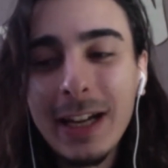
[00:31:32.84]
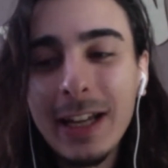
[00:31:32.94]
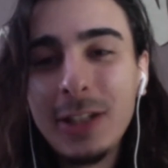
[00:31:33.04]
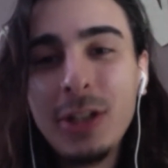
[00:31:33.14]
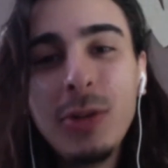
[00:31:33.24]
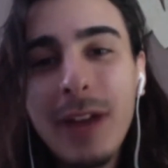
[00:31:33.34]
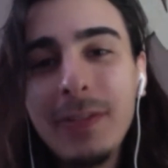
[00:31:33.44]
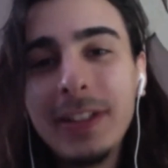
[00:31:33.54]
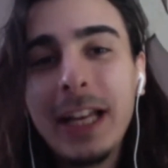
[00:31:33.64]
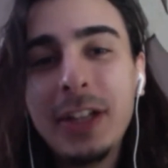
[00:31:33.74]
do you
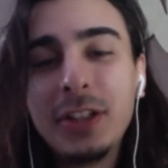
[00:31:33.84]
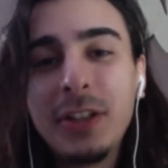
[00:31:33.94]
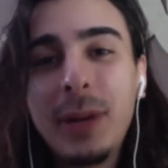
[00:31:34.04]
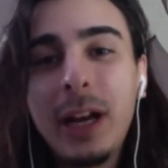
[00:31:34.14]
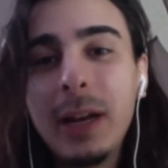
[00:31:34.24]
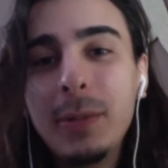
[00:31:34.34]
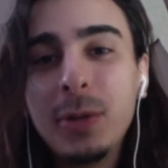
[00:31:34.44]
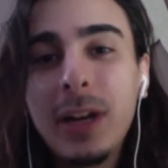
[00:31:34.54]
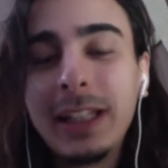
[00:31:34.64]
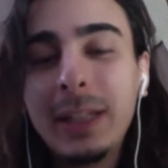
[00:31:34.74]
have intentions of pairing up
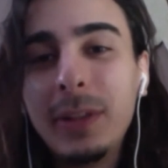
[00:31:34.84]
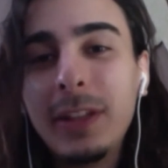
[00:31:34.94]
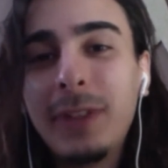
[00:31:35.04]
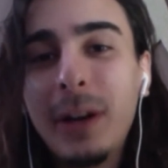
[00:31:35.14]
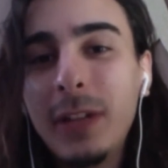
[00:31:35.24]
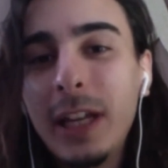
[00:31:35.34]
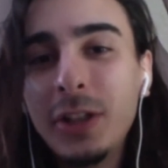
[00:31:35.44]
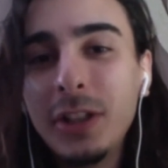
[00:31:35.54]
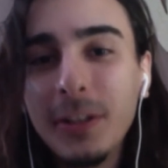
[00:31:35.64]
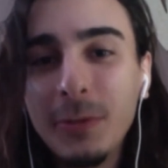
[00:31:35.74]
directly with the
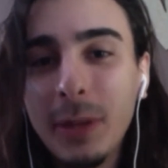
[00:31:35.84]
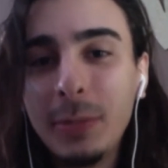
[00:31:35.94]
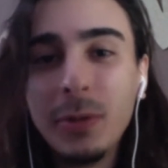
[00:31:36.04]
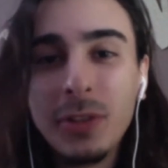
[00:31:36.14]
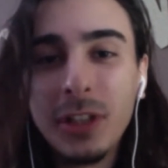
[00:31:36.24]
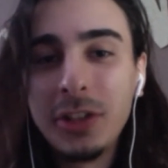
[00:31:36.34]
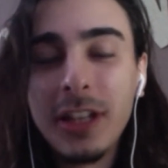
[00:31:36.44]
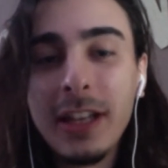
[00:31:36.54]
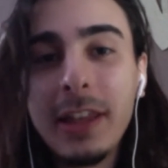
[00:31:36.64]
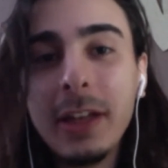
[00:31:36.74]
foundations of crypto, such as
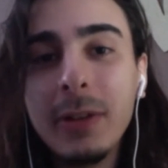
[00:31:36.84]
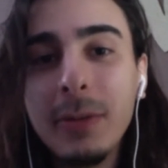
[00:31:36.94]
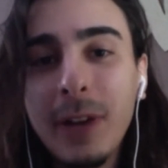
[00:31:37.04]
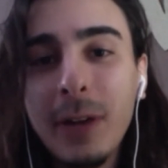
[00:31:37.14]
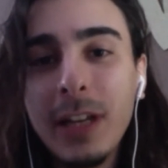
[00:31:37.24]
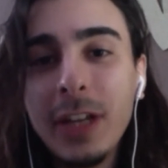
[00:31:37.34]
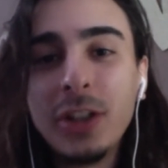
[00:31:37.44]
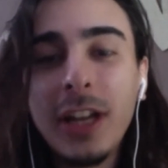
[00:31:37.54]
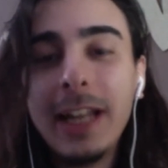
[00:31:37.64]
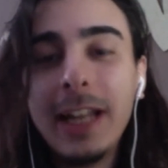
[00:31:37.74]
the Ethereum
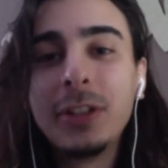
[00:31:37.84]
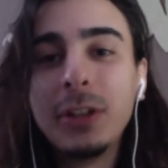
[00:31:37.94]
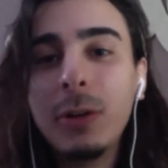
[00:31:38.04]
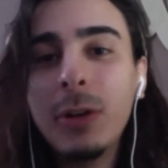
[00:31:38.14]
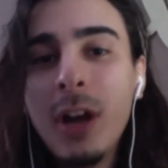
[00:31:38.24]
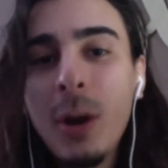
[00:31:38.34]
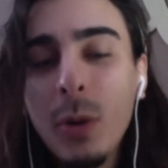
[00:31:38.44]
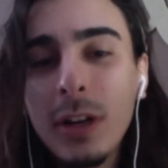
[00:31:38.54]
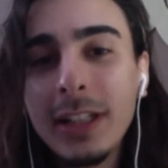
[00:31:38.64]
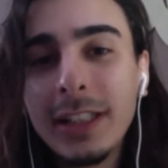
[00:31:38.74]
Foundation? And if so,
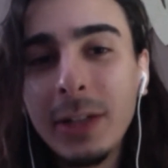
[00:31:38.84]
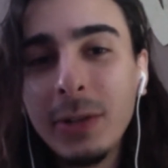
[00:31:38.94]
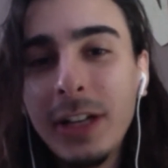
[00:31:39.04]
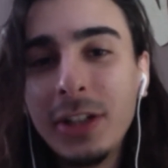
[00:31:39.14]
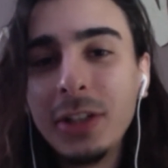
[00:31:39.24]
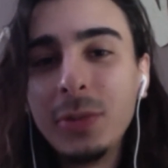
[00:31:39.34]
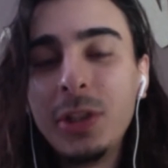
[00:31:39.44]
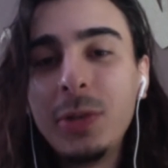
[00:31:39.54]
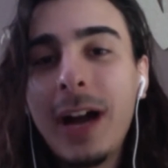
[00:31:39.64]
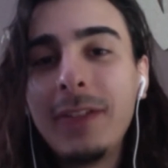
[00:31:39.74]
what considerations
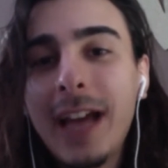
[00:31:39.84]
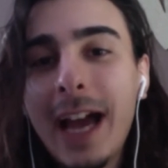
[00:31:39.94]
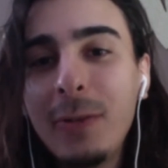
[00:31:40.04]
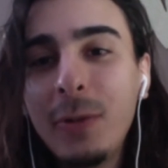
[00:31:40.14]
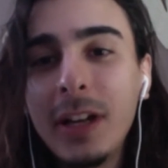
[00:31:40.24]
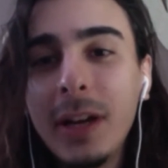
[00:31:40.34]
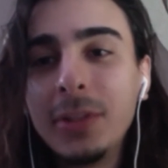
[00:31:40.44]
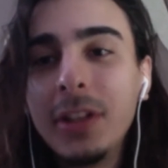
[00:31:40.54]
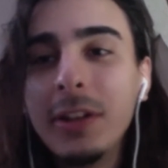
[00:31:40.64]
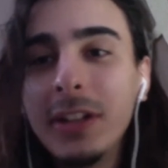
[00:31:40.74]
would you have to have when it
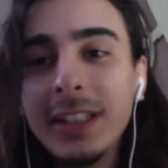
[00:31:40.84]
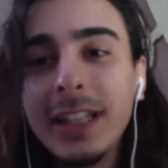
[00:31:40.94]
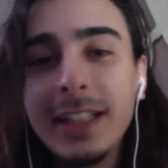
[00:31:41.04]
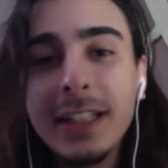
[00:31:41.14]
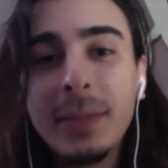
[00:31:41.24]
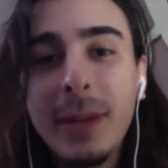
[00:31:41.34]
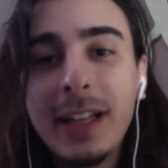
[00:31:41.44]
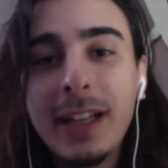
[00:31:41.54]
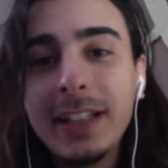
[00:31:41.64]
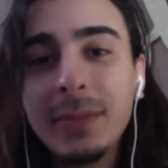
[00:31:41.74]
comes to their consensus
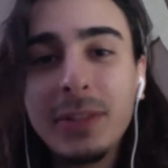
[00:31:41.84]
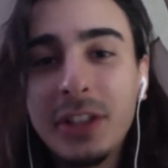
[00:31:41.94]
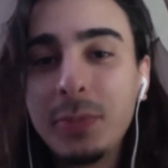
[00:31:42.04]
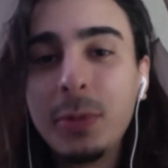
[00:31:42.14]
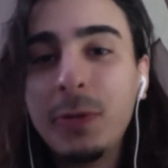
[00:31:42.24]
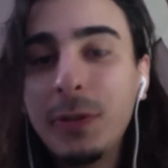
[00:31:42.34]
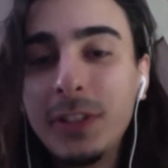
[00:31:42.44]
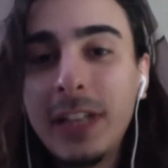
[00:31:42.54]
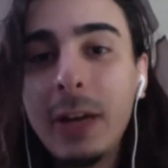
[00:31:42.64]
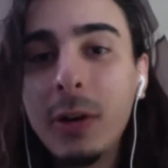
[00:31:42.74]
mechanisms, such as proof of
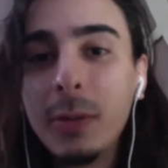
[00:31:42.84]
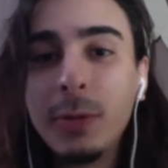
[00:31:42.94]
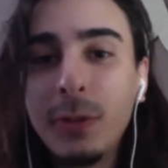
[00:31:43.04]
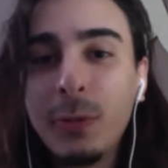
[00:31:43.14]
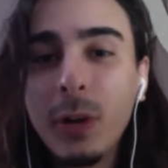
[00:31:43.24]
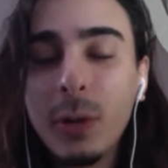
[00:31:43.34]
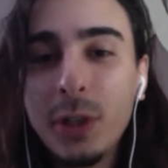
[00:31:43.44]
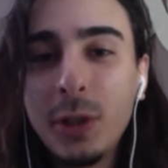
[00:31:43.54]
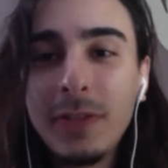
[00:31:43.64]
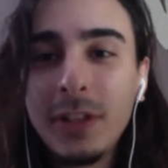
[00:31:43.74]
stake or proof of work?
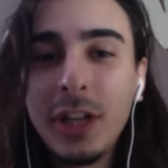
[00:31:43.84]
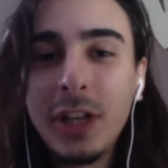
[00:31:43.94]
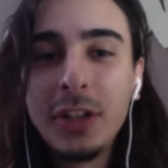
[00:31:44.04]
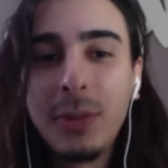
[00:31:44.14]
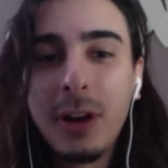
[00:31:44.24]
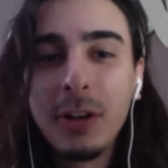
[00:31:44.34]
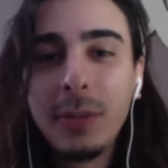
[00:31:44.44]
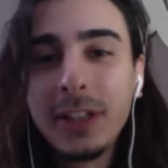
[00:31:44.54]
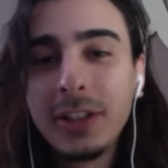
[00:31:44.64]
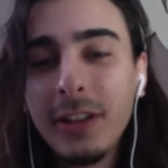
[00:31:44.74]
Would you have to change your model
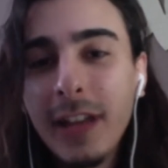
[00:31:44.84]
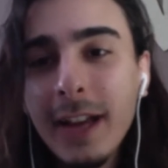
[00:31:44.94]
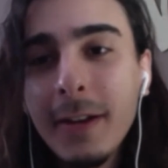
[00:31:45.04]
based on that?